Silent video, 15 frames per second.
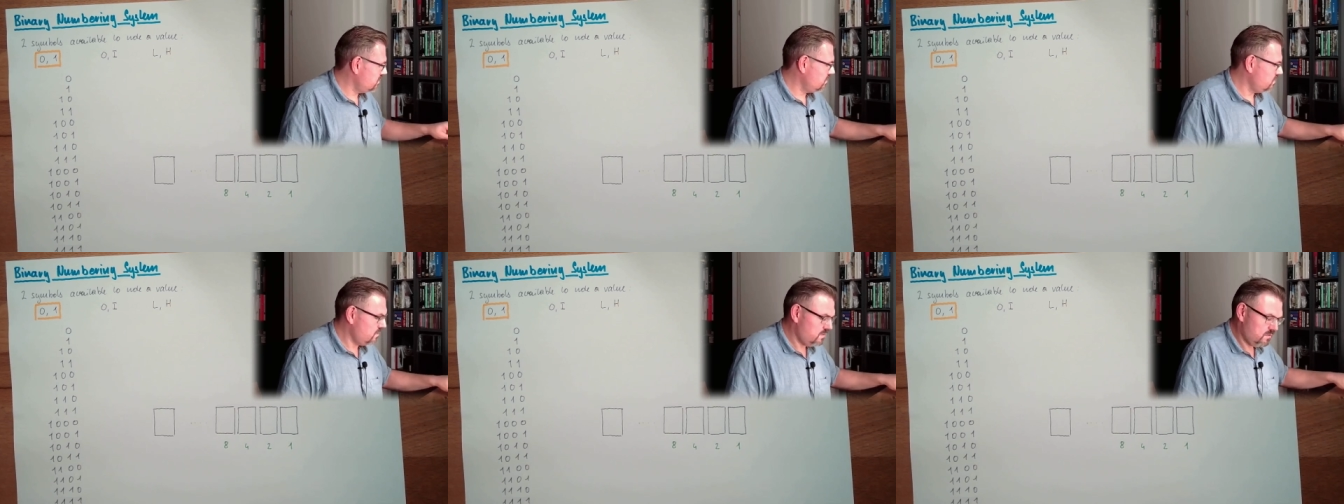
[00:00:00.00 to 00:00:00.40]

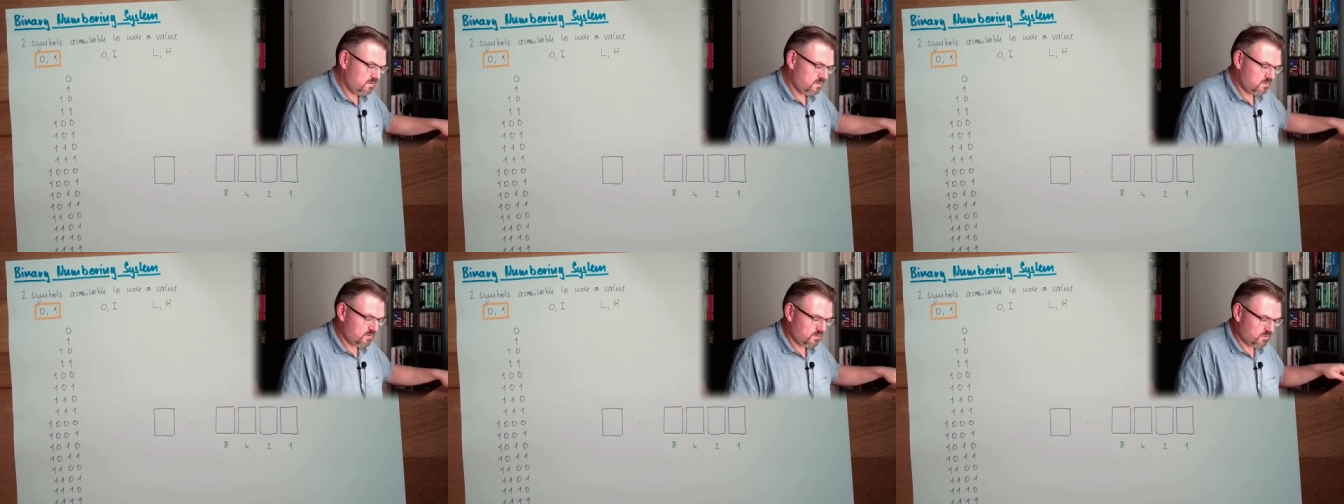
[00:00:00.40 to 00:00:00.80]
yeah,
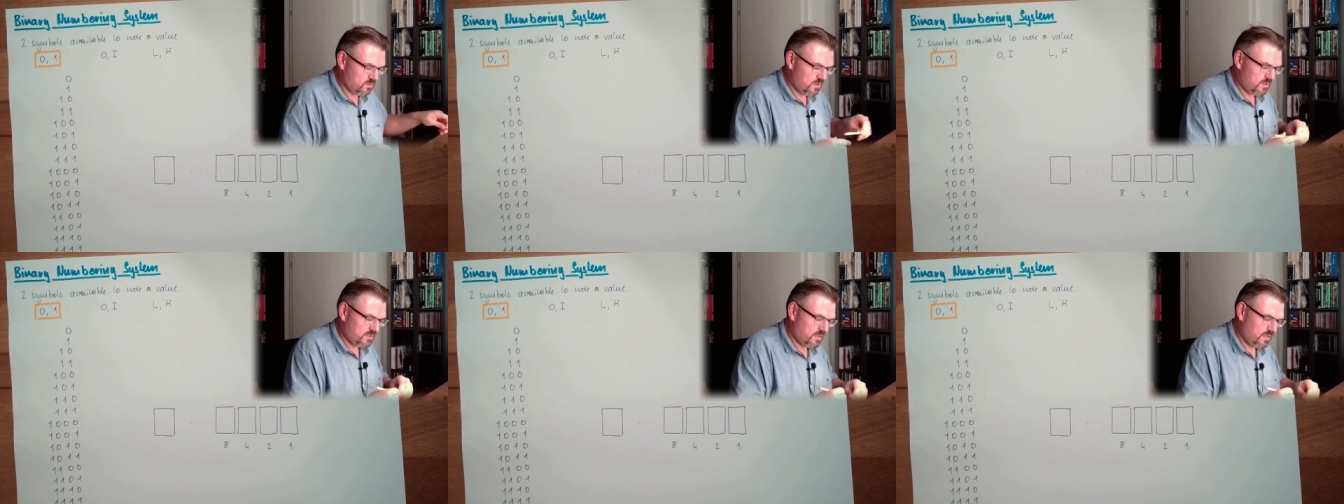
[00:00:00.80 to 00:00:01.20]
so
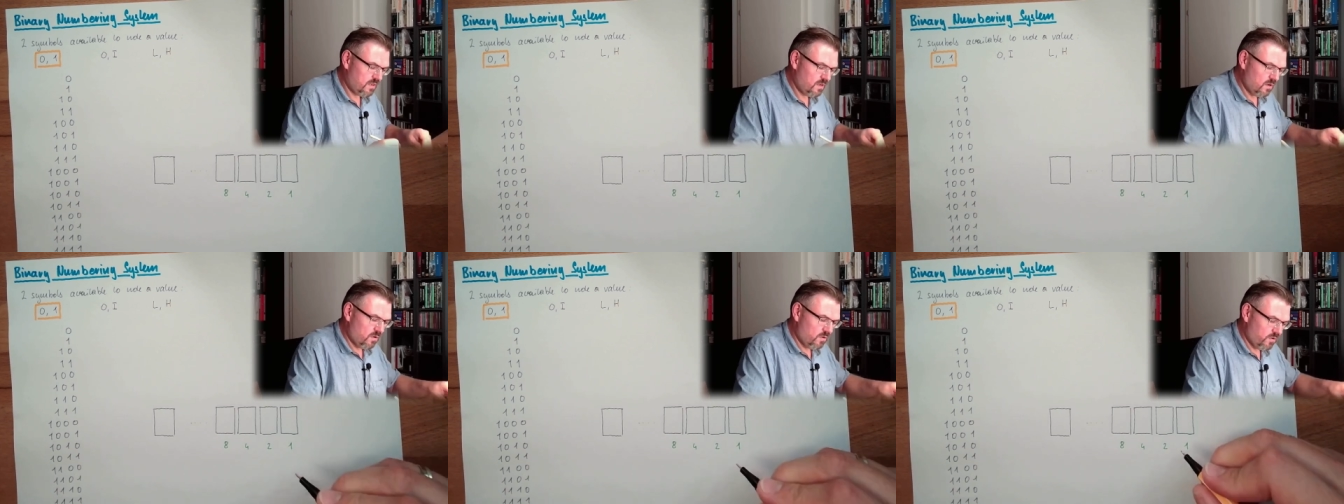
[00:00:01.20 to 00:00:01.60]
let's say,
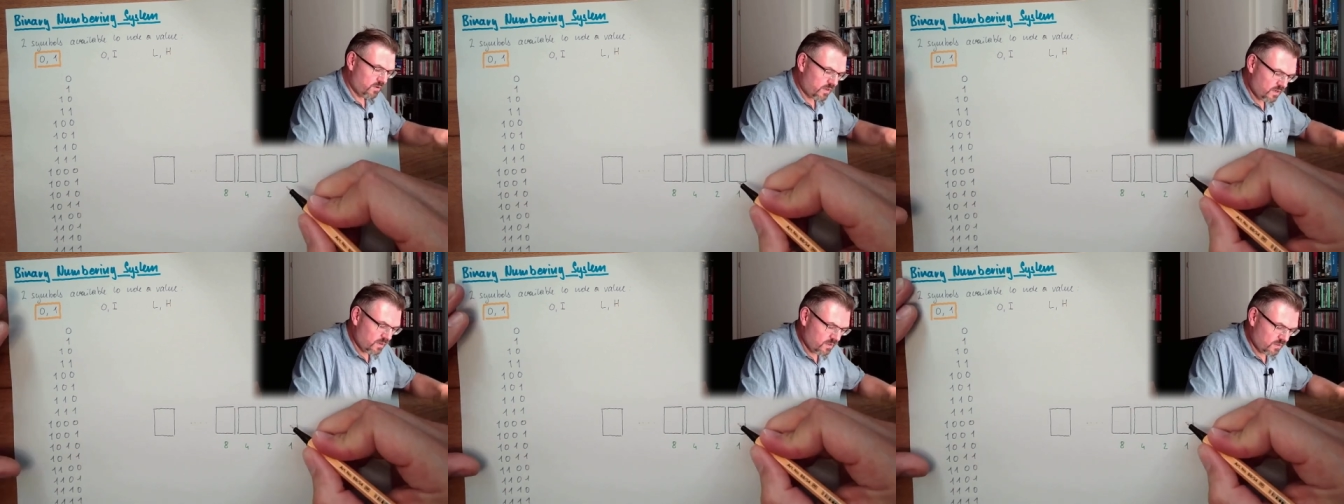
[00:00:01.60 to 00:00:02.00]

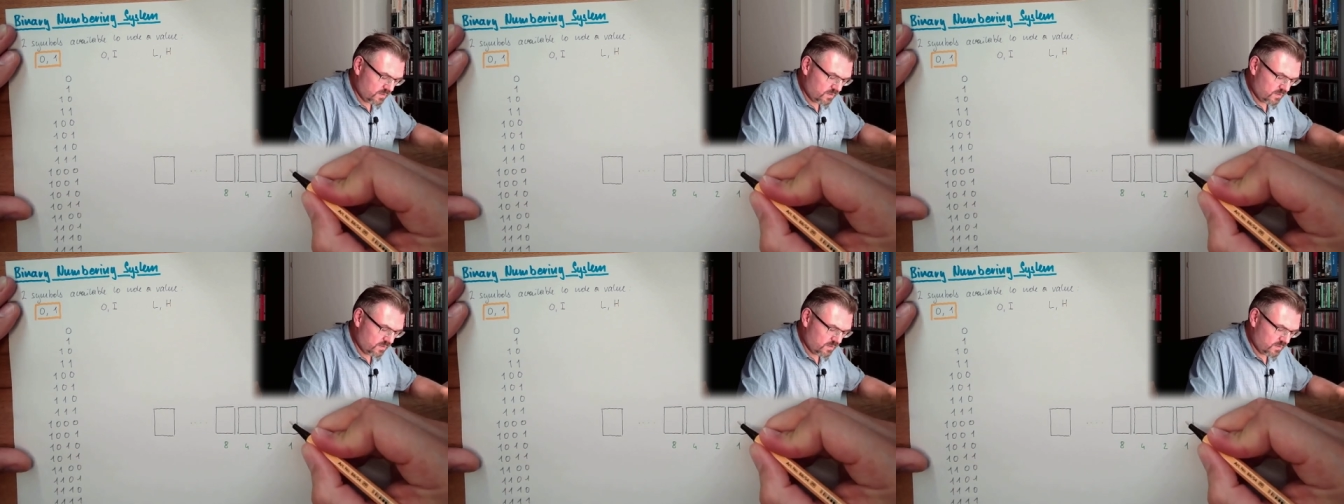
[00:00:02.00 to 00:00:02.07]
okay,